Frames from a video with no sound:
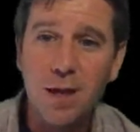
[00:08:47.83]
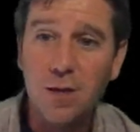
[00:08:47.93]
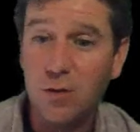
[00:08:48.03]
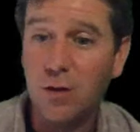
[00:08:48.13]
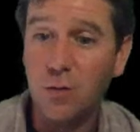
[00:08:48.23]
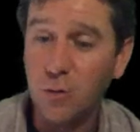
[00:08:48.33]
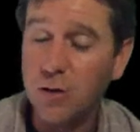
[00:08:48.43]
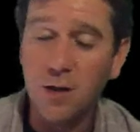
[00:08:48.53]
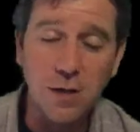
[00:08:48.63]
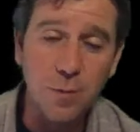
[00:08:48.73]
use
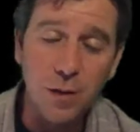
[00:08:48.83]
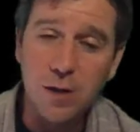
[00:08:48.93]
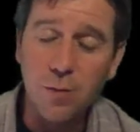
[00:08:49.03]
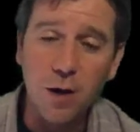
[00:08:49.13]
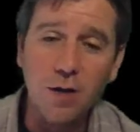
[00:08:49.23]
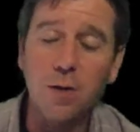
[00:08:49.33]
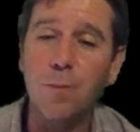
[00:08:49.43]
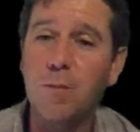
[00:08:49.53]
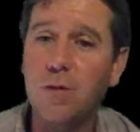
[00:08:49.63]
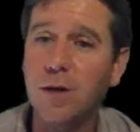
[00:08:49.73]
it as a business model to
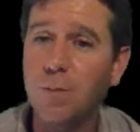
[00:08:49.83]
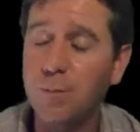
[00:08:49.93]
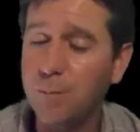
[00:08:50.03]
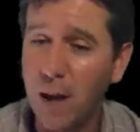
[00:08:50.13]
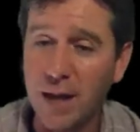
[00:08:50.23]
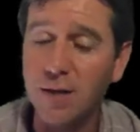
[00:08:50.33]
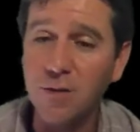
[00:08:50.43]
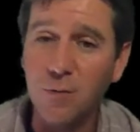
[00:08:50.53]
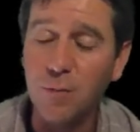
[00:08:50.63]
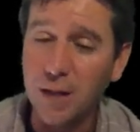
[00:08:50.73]

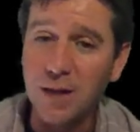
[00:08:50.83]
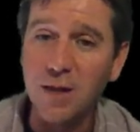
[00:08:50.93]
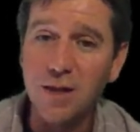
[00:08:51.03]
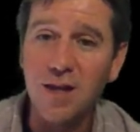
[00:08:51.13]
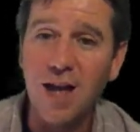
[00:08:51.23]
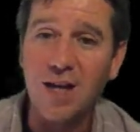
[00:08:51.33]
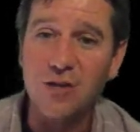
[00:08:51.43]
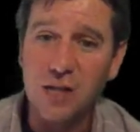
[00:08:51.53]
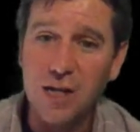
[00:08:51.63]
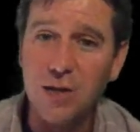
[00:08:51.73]
patent or patent
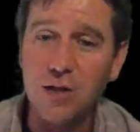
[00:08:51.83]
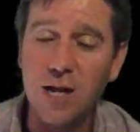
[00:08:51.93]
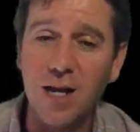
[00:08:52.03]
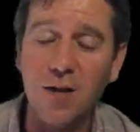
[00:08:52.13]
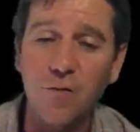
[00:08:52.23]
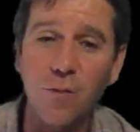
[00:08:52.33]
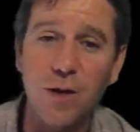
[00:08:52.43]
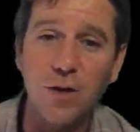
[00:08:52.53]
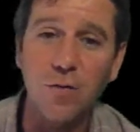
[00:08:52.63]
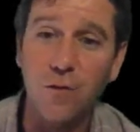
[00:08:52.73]
genes, genetic
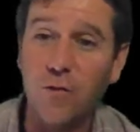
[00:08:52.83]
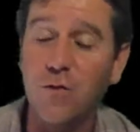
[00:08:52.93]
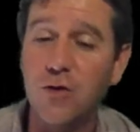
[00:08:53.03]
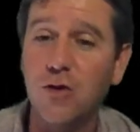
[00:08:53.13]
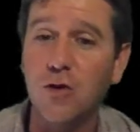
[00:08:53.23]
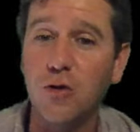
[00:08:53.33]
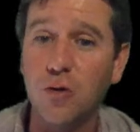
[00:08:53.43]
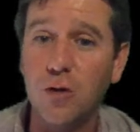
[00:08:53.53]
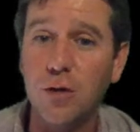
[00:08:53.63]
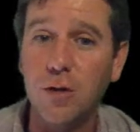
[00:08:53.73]
information, for future
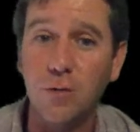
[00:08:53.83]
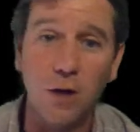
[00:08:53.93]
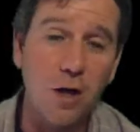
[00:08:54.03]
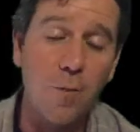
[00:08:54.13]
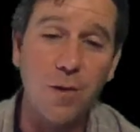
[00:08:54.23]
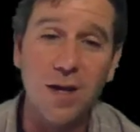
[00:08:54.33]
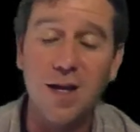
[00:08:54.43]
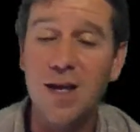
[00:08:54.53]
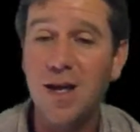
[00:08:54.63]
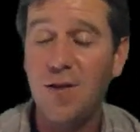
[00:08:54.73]
uses. So a company
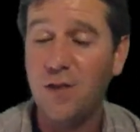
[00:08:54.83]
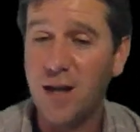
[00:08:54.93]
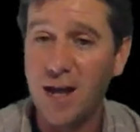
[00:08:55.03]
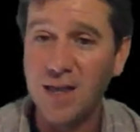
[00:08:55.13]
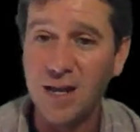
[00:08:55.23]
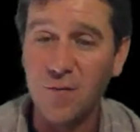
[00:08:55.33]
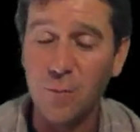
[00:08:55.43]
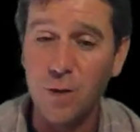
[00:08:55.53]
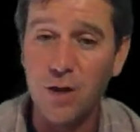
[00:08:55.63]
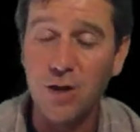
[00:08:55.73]
that had that
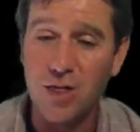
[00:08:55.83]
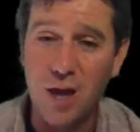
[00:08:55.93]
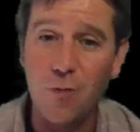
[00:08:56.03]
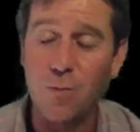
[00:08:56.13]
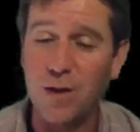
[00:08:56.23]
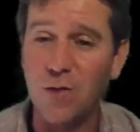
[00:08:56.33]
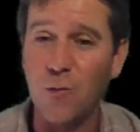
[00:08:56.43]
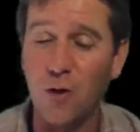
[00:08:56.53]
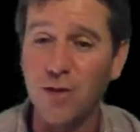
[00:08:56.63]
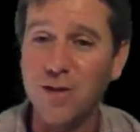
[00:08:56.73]
information, they would be the
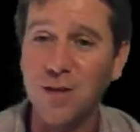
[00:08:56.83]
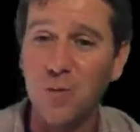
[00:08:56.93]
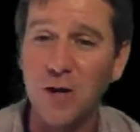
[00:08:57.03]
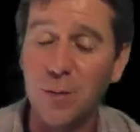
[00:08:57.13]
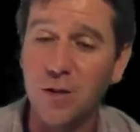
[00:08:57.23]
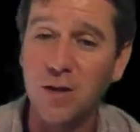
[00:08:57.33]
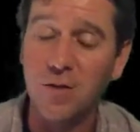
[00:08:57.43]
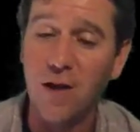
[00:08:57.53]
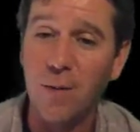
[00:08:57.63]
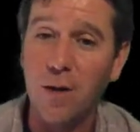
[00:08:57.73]
ones that were able to
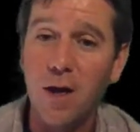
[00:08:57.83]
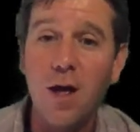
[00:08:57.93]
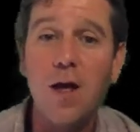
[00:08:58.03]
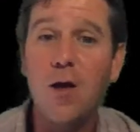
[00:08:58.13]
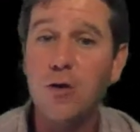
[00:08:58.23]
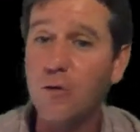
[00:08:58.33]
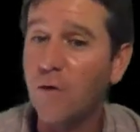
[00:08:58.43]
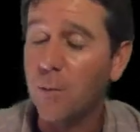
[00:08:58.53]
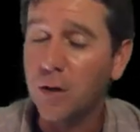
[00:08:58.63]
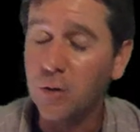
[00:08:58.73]
develop new
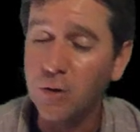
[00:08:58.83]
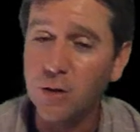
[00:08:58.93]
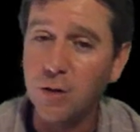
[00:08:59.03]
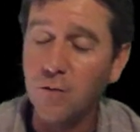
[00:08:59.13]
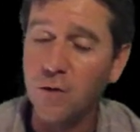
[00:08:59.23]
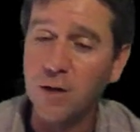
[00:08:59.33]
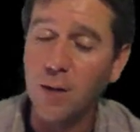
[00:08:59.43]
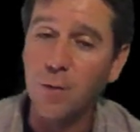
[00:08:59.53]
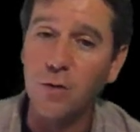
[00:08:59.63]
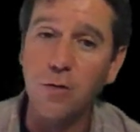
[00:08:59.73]
pharmaceuticals, for
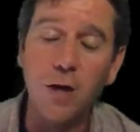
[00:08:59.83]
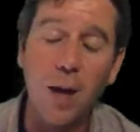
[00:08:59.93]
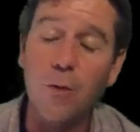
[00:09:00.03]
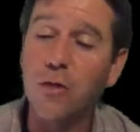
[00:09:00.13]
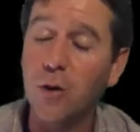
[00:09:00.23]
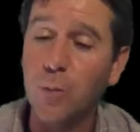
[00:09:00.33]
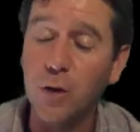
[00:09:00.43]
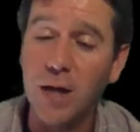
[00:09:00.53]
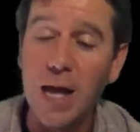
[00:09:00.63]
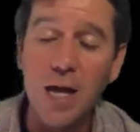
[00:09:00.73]
example, new
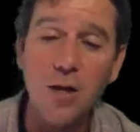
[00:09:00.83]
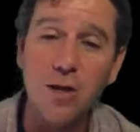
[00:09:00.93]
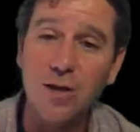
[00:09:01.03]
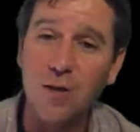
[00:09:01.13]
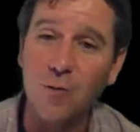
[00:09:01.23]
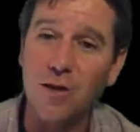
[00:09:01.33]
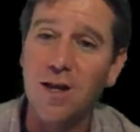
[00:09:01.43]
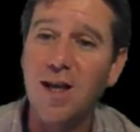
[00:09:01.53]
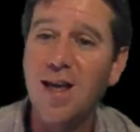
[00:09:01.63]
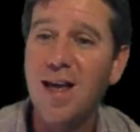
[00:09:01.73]
chemotherapeutic agents that would
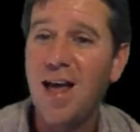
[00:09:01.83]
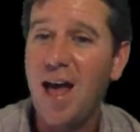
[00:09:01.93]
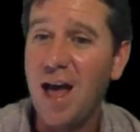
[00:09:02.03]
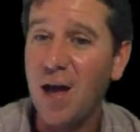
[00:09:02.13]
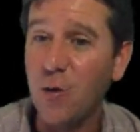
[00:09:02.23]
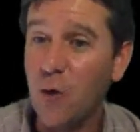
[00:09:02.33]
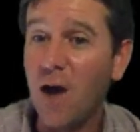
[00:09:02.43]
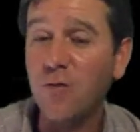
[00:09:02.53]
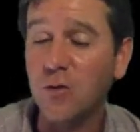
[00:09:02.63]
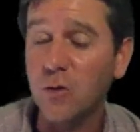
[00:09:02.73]
go
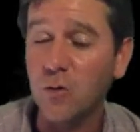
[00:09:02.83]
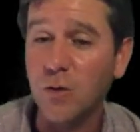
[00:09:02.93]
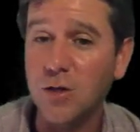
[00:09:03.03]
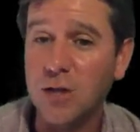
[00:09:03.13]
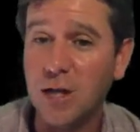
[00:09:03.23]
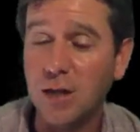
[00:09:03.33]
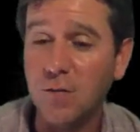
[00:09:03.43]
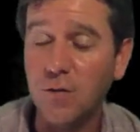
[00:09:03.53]
after those genes, for